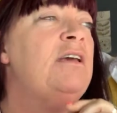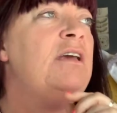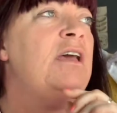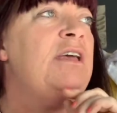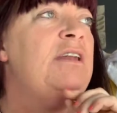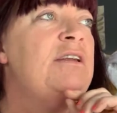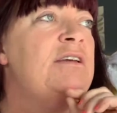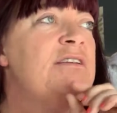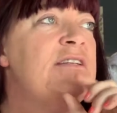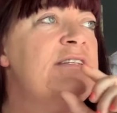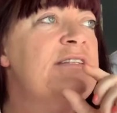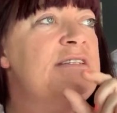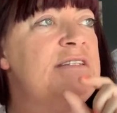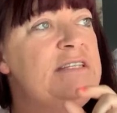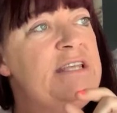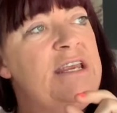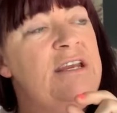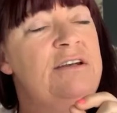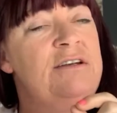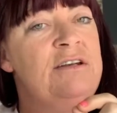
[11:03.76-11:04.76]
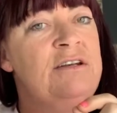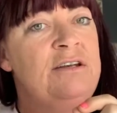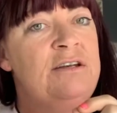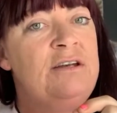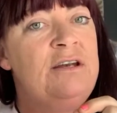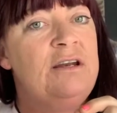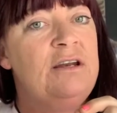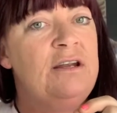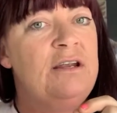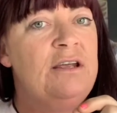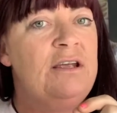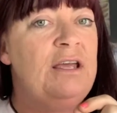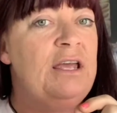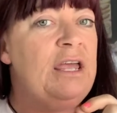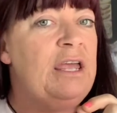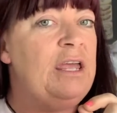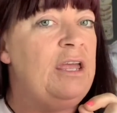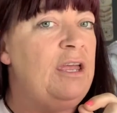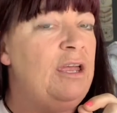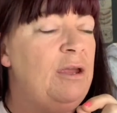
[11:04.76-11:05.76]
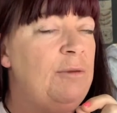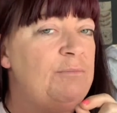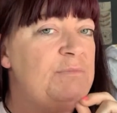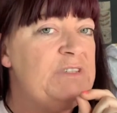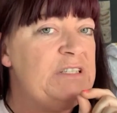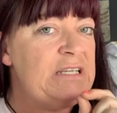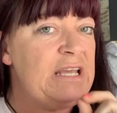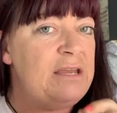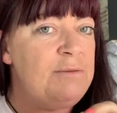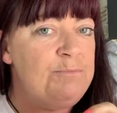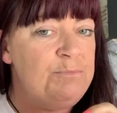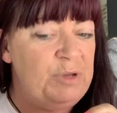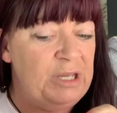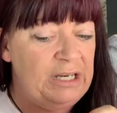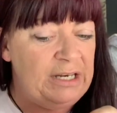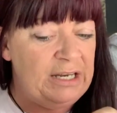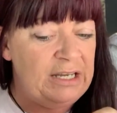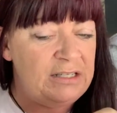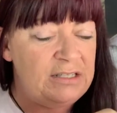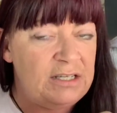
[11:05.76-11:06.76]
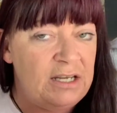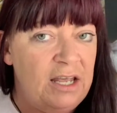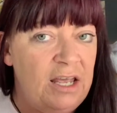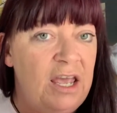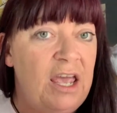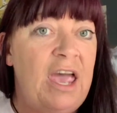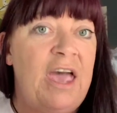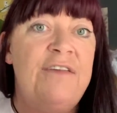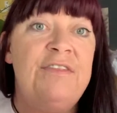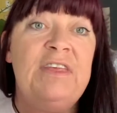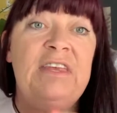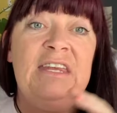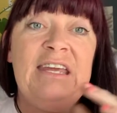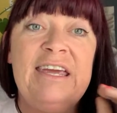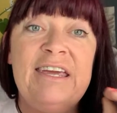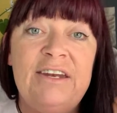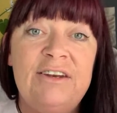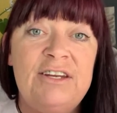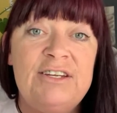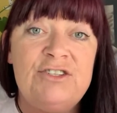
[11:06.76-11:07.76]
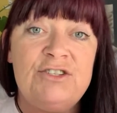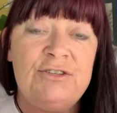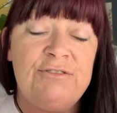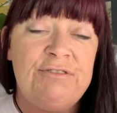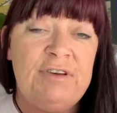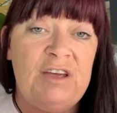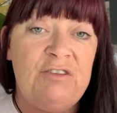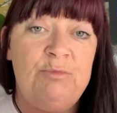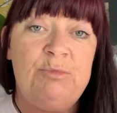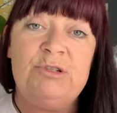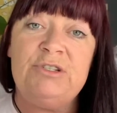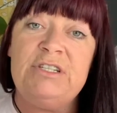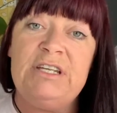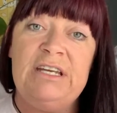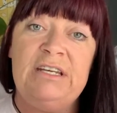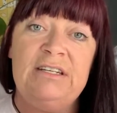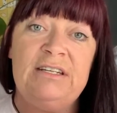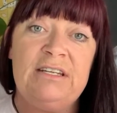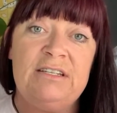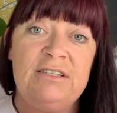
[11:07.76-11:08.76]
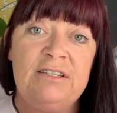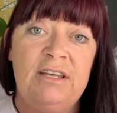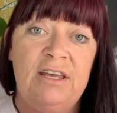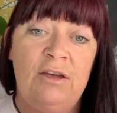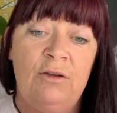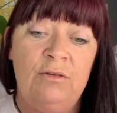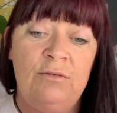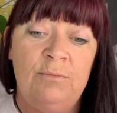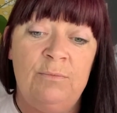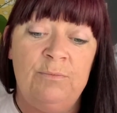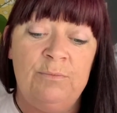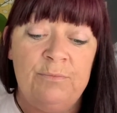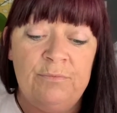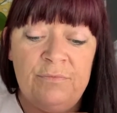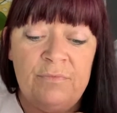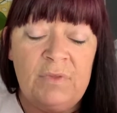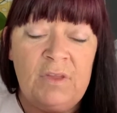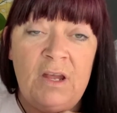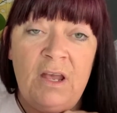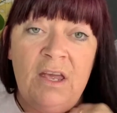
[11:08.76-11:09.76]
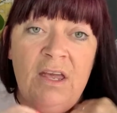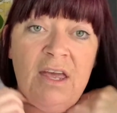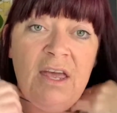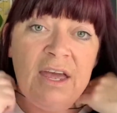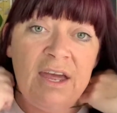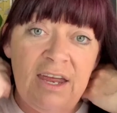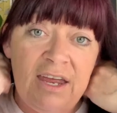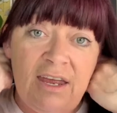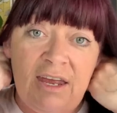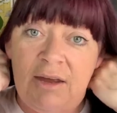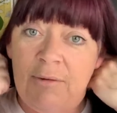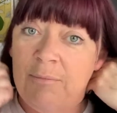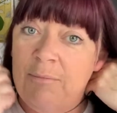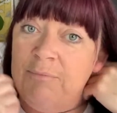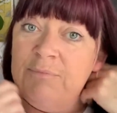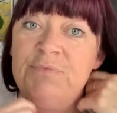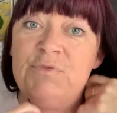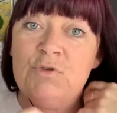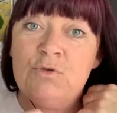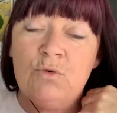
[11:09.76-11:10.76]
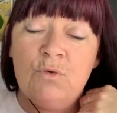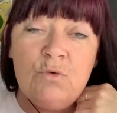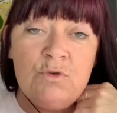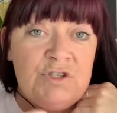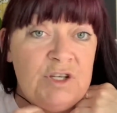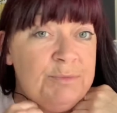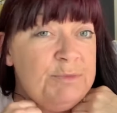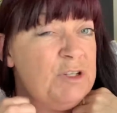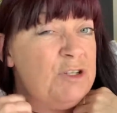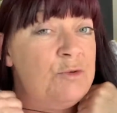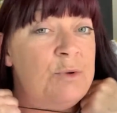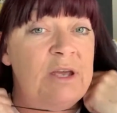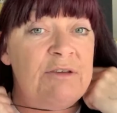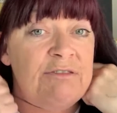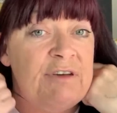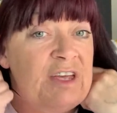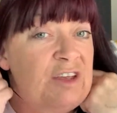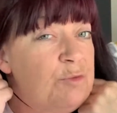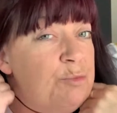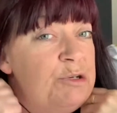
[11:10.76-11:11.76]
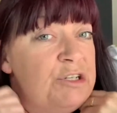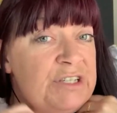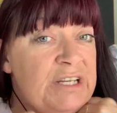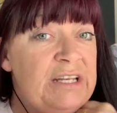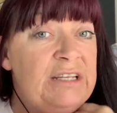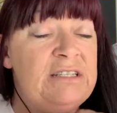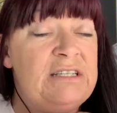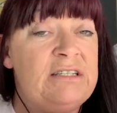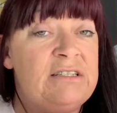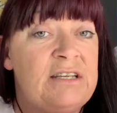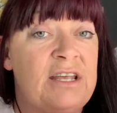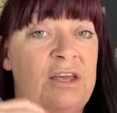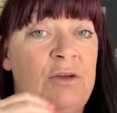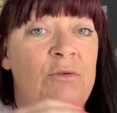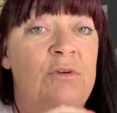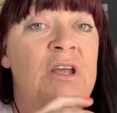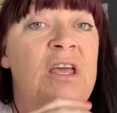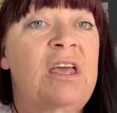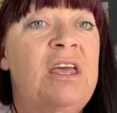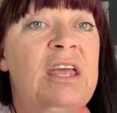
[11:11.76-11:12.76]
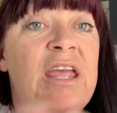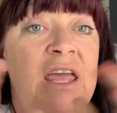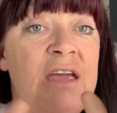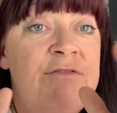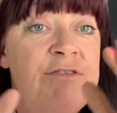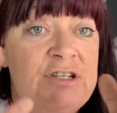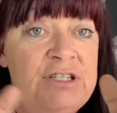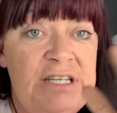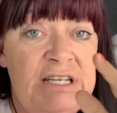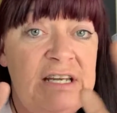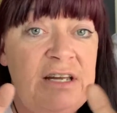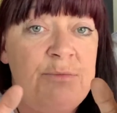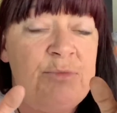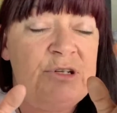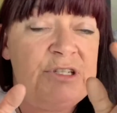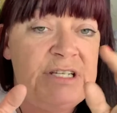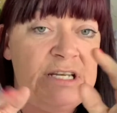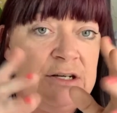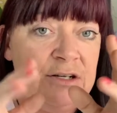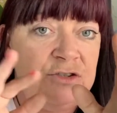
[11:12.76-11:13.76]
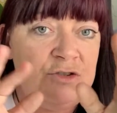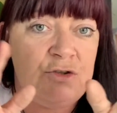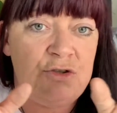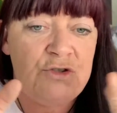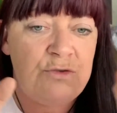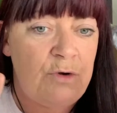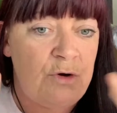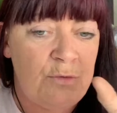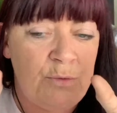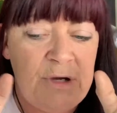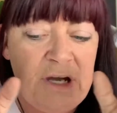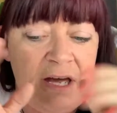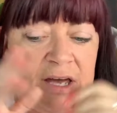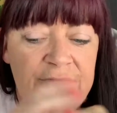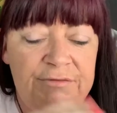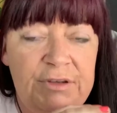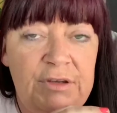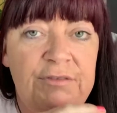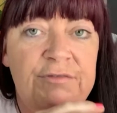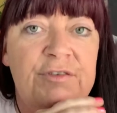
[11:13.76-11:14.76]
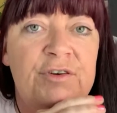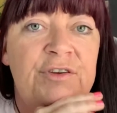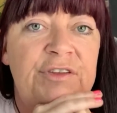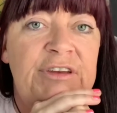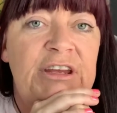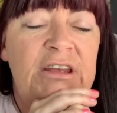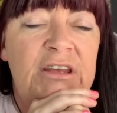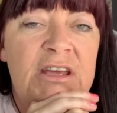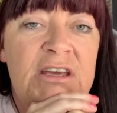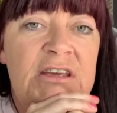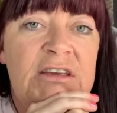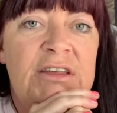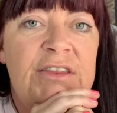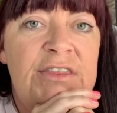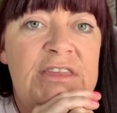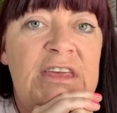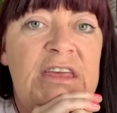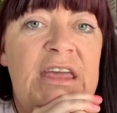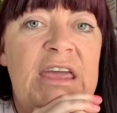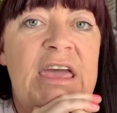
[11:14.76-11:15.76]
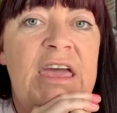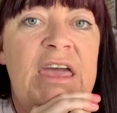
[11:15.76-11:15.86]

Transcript: can, the first promotion is when you reach Bronze Elite. It's a certain number of spend in a certain time period, and then you get an extra 5% discount.